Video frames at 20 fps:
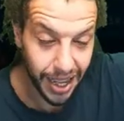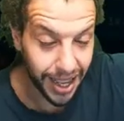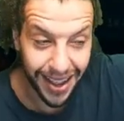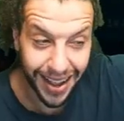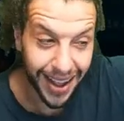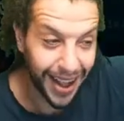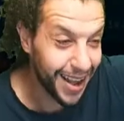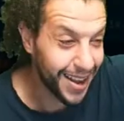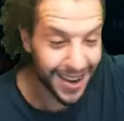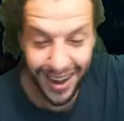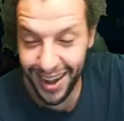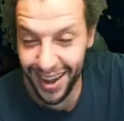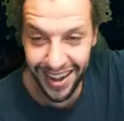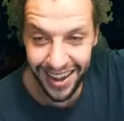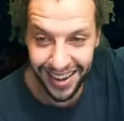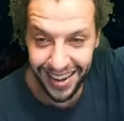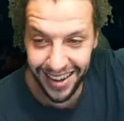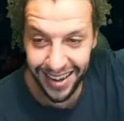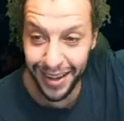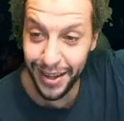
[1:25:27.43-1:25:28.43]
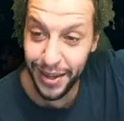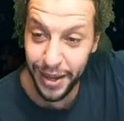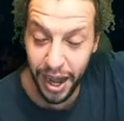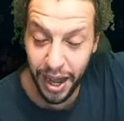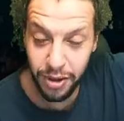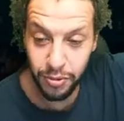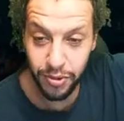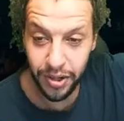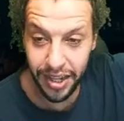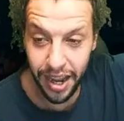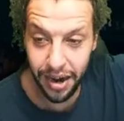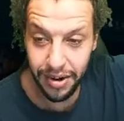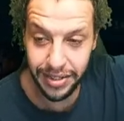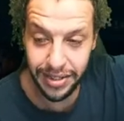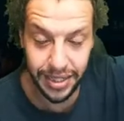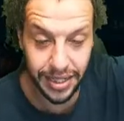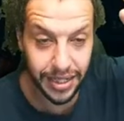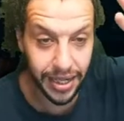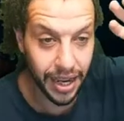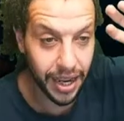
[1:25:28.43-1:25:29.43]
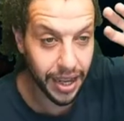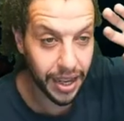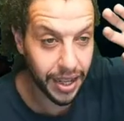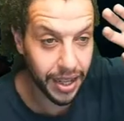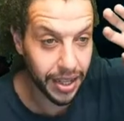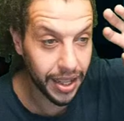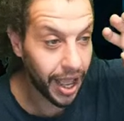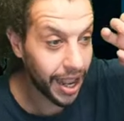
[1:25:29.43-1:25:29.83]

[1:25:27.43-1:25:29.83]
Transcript: Uh, I, I, I will garrison that.